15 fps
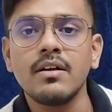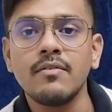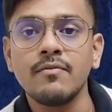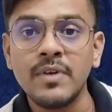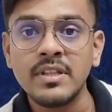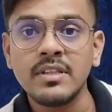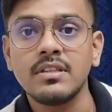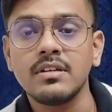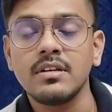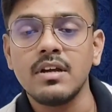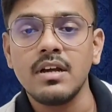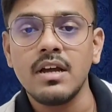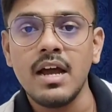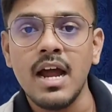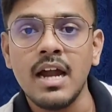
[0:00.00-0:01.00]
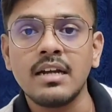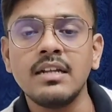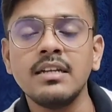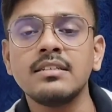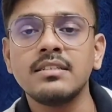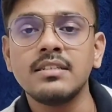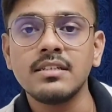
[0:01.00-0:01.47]
with at
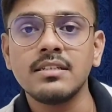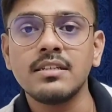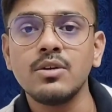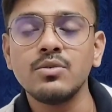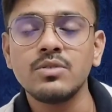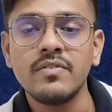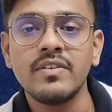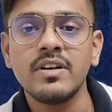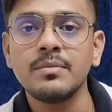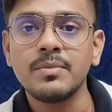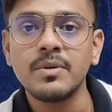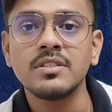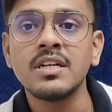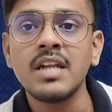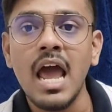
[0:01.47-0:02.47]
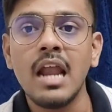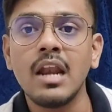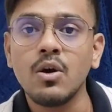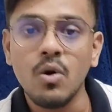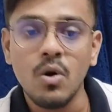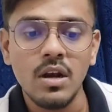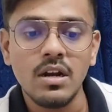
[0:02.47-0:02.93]
least 60 to 70%
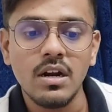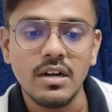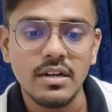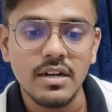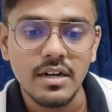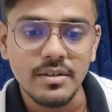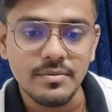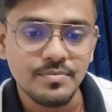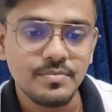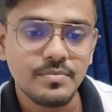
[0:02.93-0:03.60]
alcohol content.